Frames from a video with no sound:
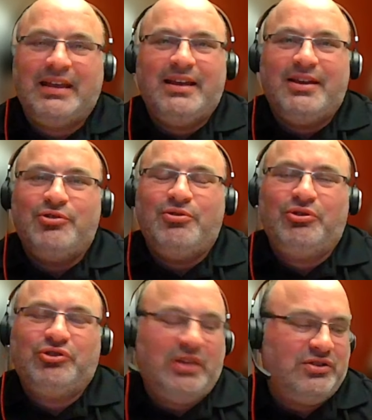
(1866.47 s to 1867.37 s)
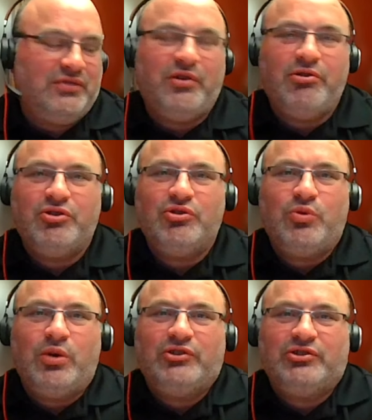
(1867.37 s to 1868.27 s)
You know, it's a, it's a very good
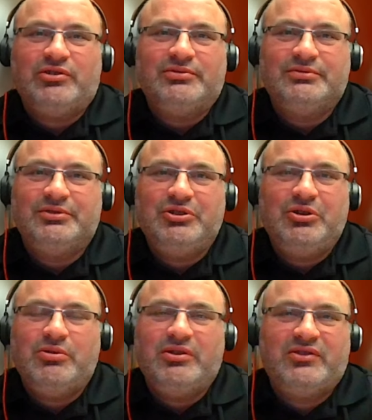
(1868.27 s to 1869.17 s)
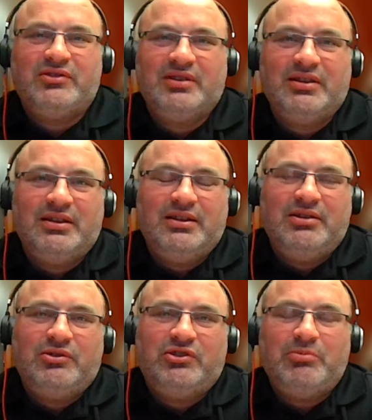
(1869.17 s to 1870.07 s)
question. You know, it's you
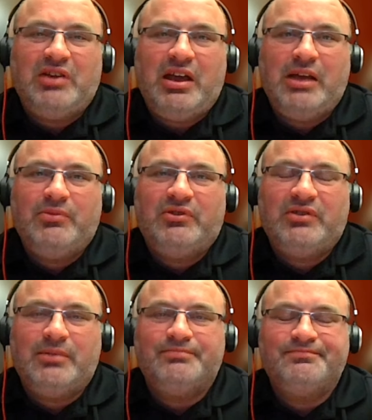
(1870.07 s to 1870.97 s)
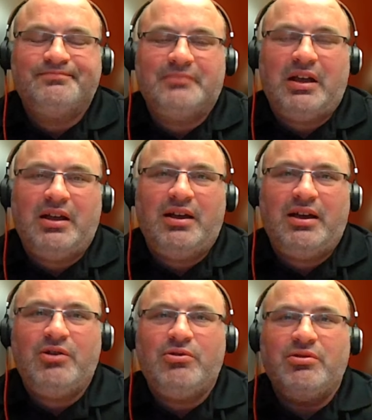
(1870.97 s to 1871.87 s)
know sometimes um I I
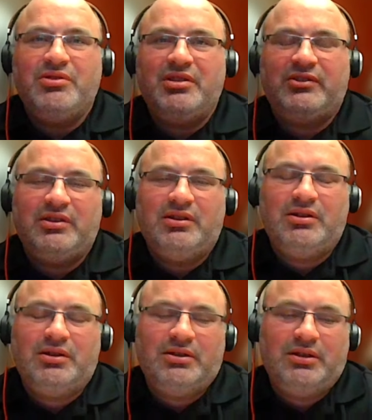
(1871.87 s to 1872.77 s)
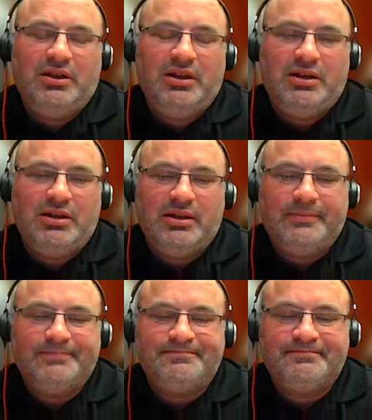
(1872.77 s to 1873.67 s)
heard this in a in a
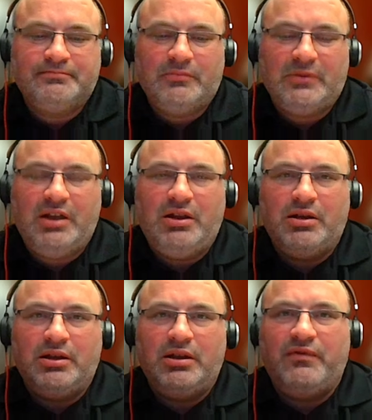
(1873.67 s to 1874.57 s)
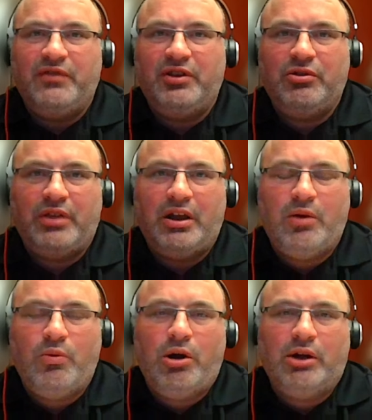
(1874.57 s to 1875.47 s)
um in a in a video that I
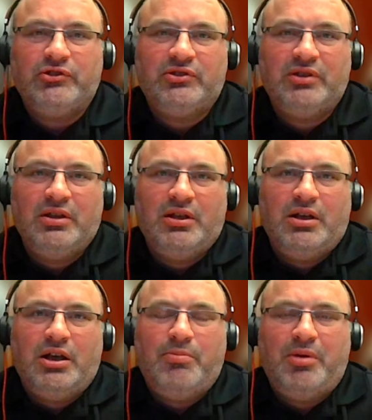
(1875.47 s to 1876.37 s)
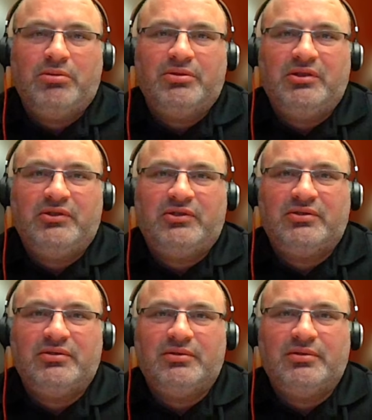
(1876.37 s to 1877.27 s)
watched about this
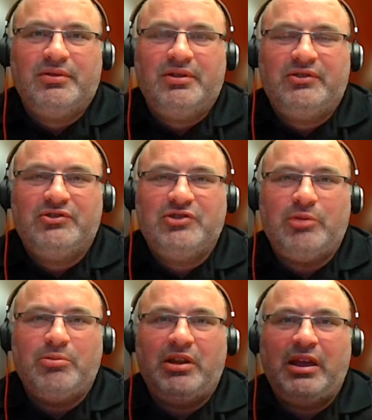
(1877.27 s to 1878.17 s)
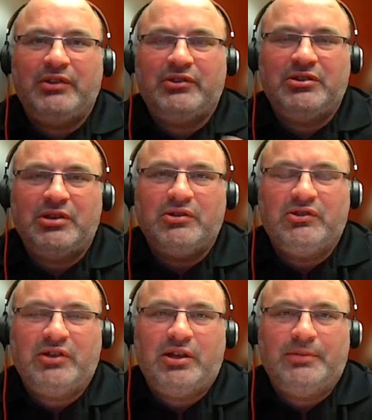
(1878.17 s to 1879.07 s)
this gentleman has a young
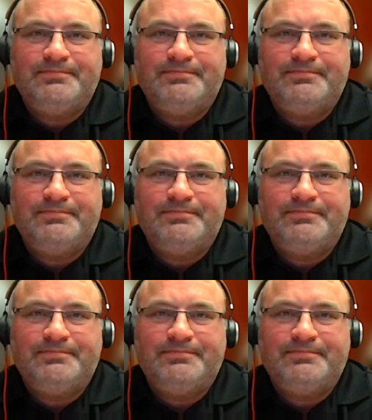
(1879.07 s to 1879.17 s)
son